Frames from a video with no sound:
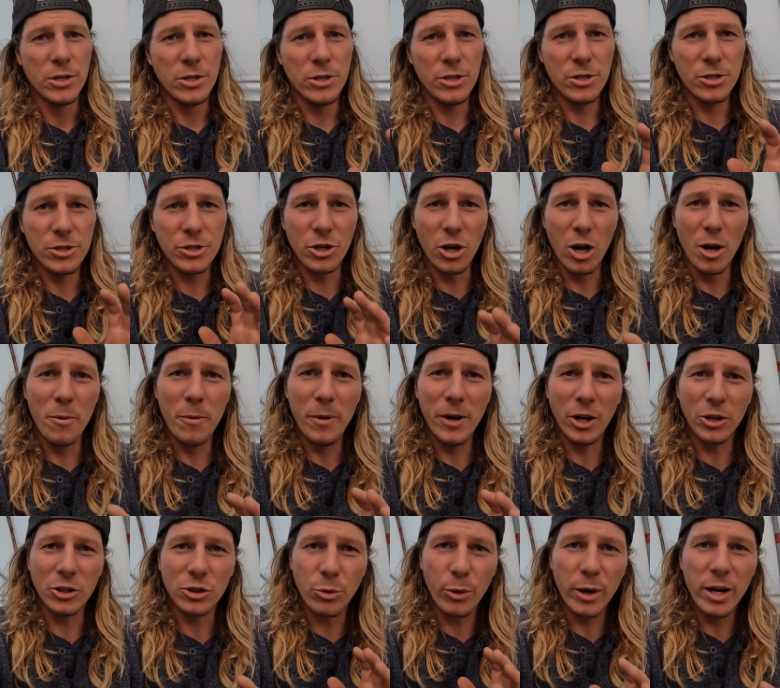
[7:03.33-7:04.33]
So we
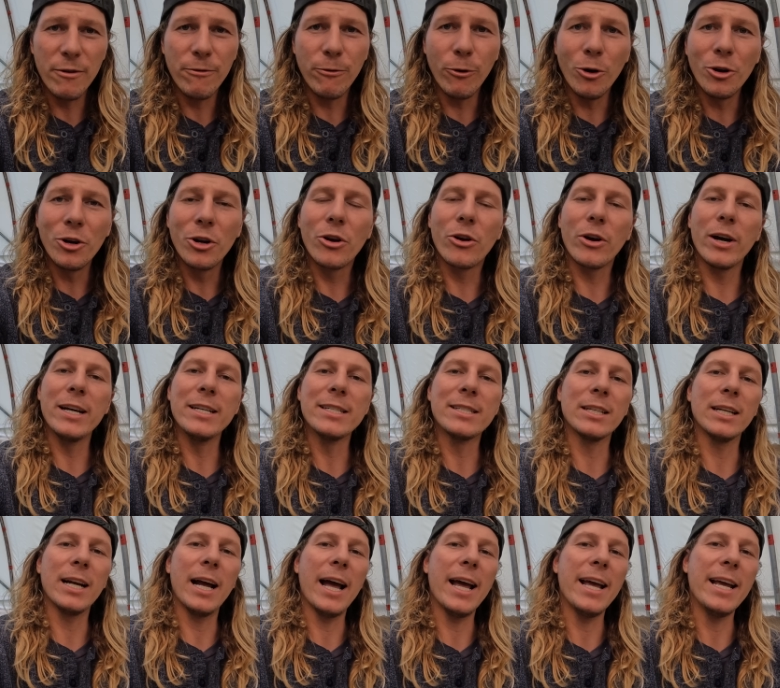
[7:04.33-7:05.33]
got 24 degrees
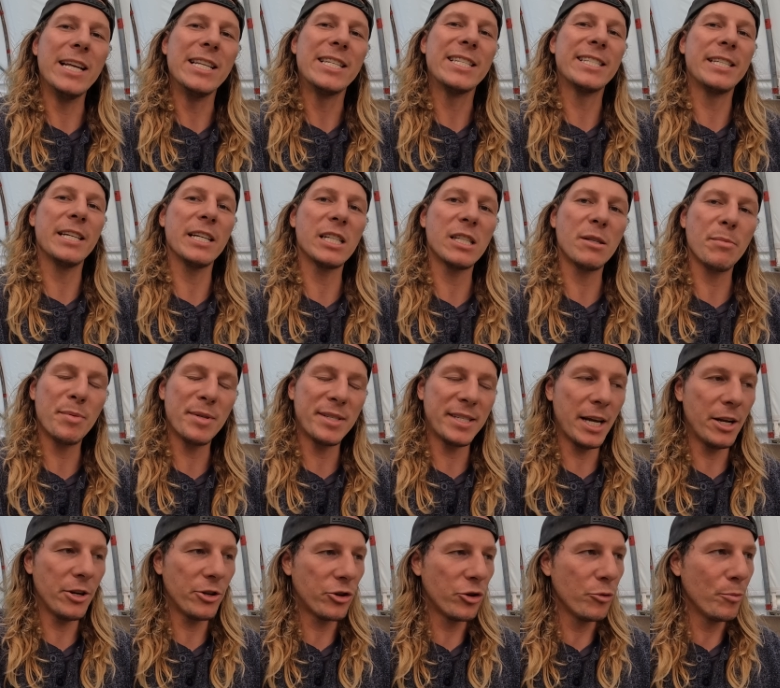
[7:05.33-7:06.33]
today, it's
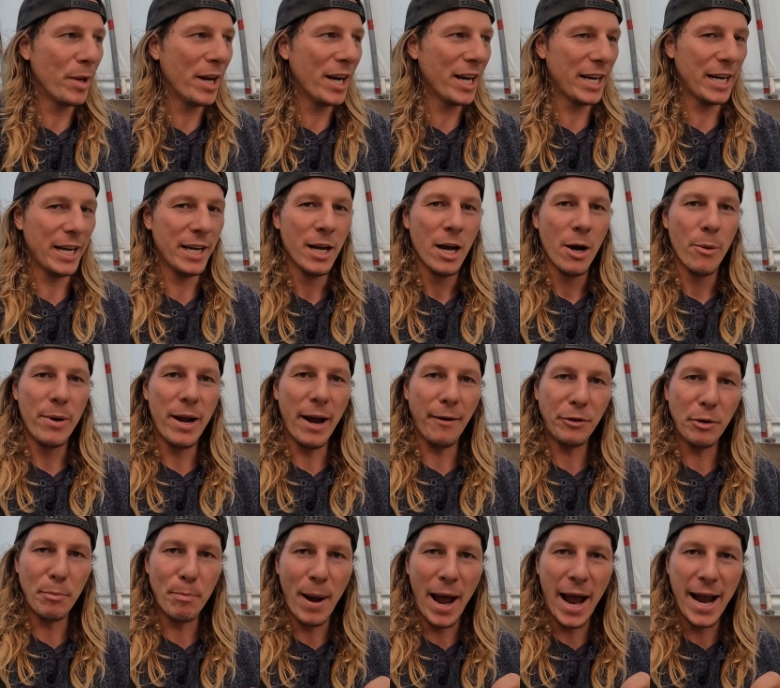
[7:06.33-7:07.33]
60% humidity. We have
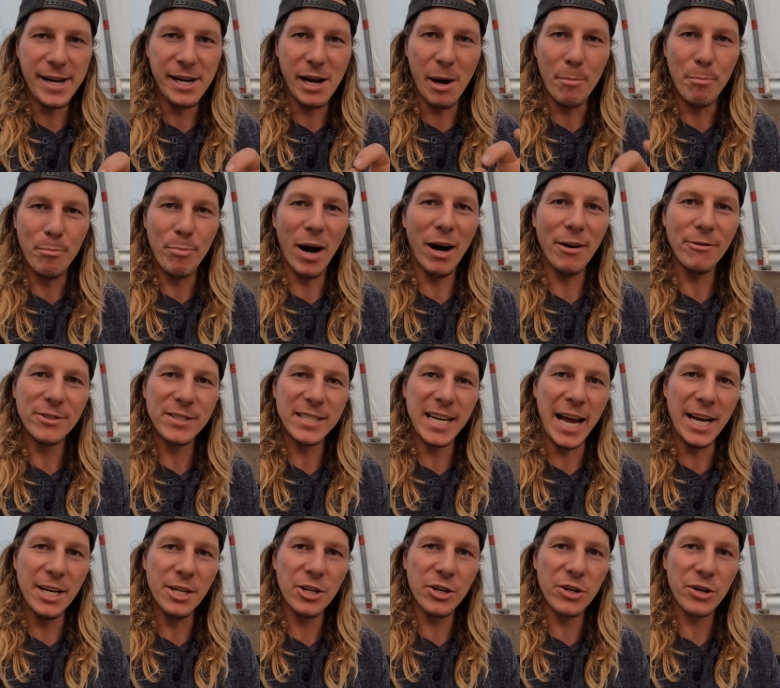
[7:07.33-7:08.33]
to paint above
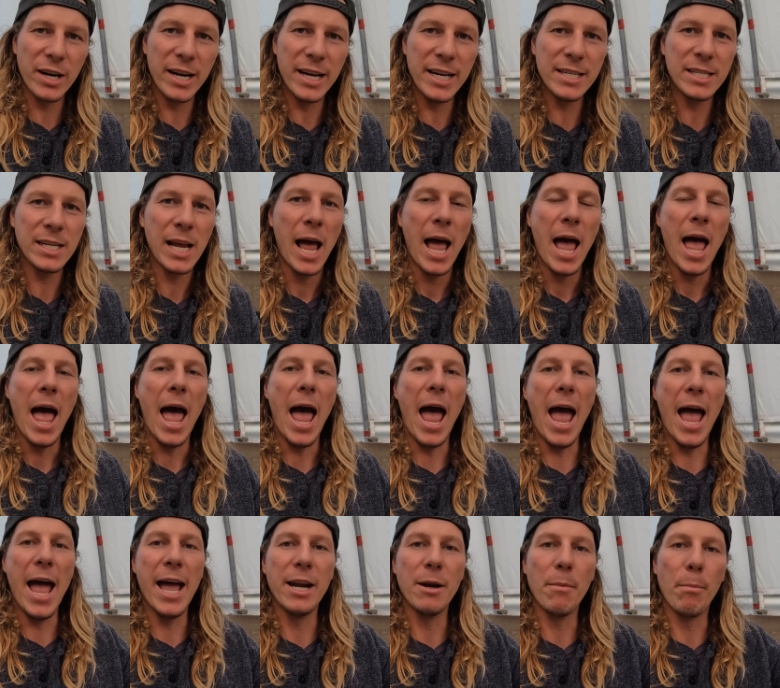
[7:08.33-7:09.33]
10 degrees
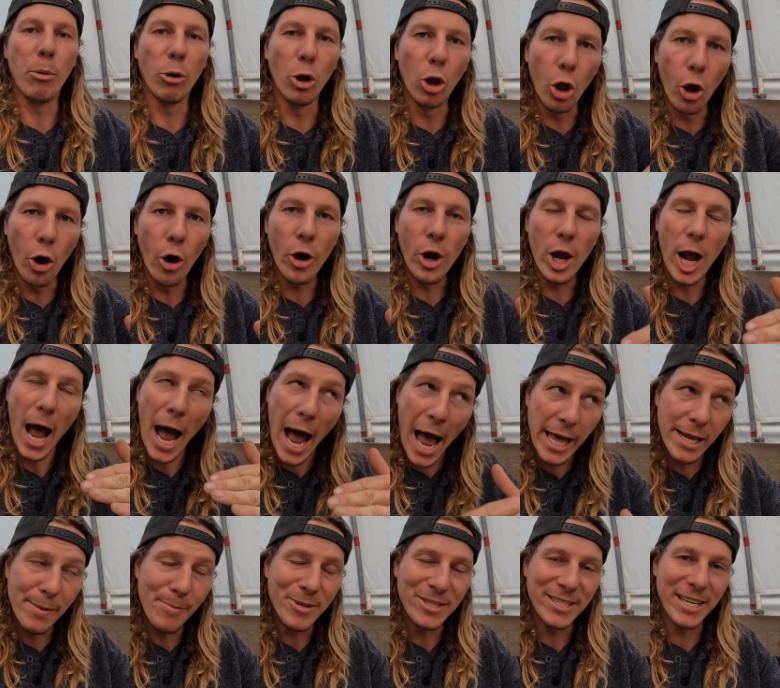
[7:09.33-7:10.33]
and below
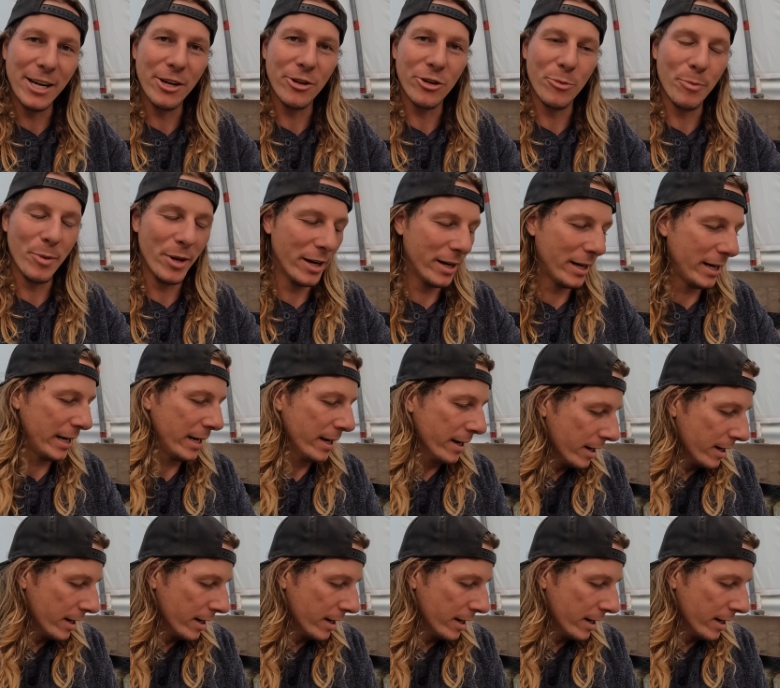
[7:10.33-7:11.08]
80% humidity.